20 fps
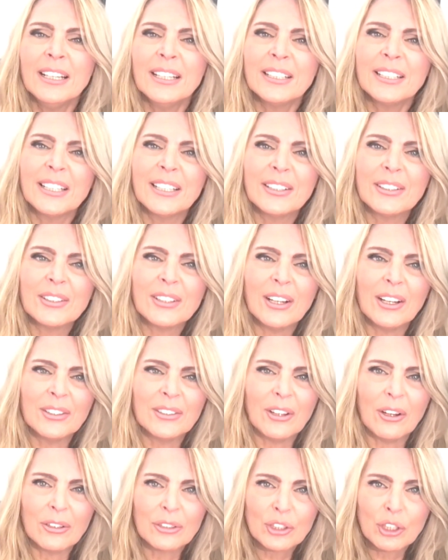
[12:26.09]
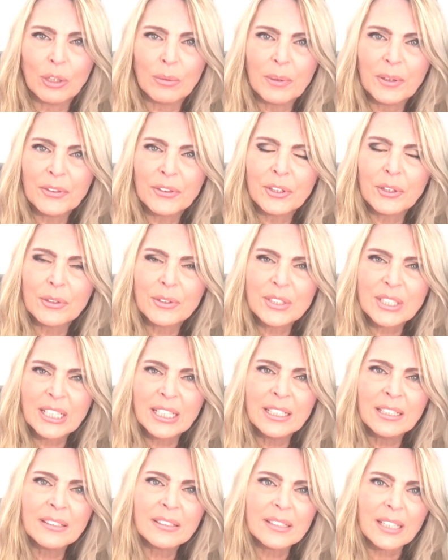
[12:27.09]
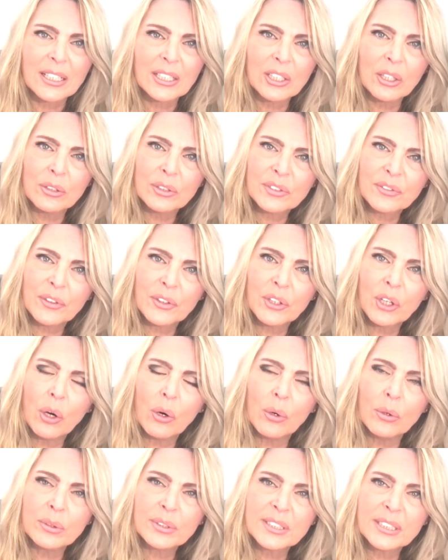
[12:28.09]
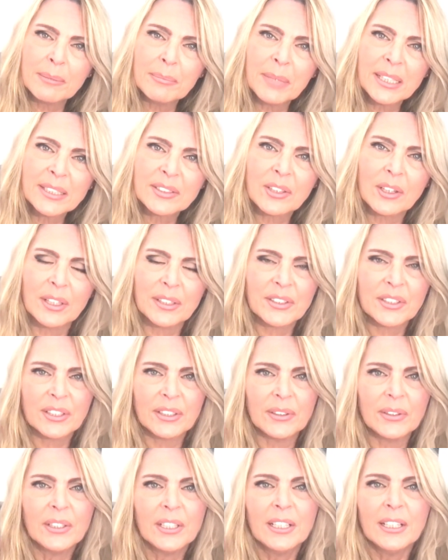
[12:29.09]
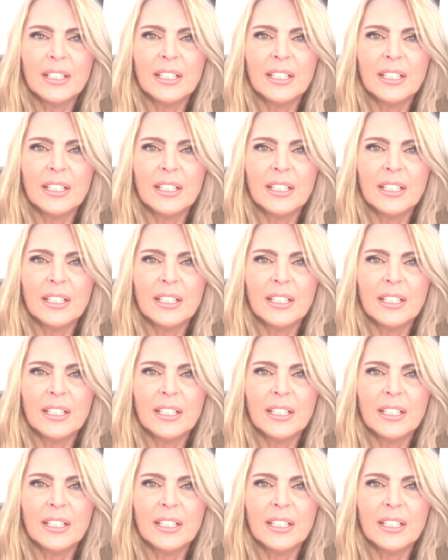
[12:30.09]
here on October 13th that goes for the whole semester until